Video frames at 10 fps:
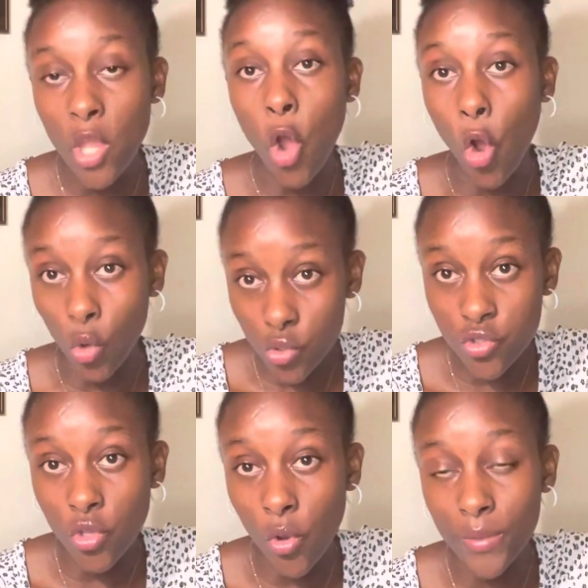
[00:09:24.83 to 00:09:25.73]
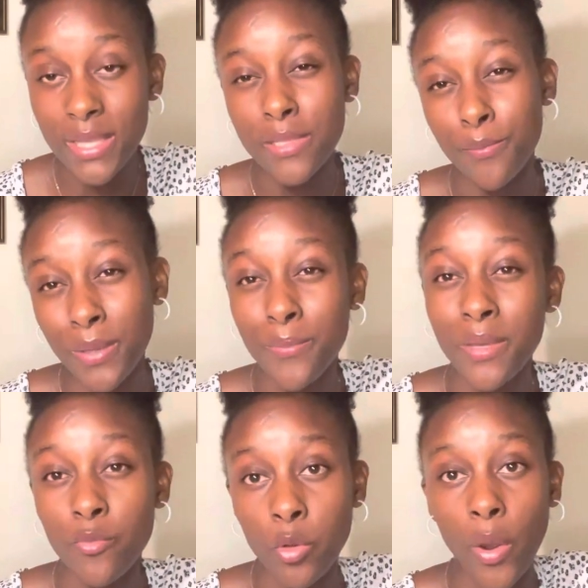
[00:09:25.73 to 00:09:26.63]
Also, that's a big
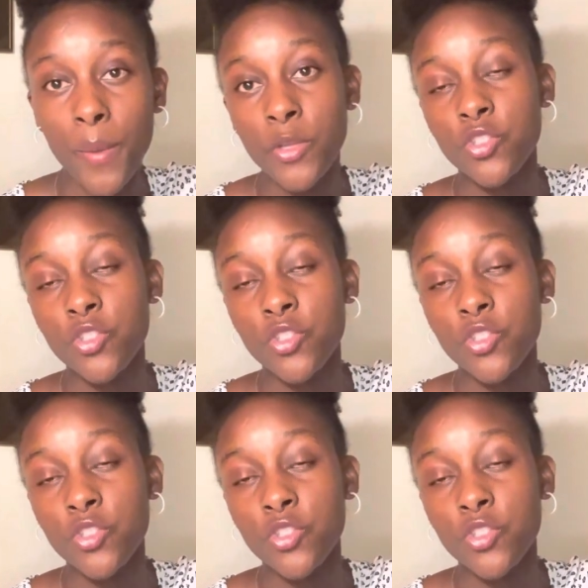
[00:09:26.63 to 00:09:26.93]
requirement.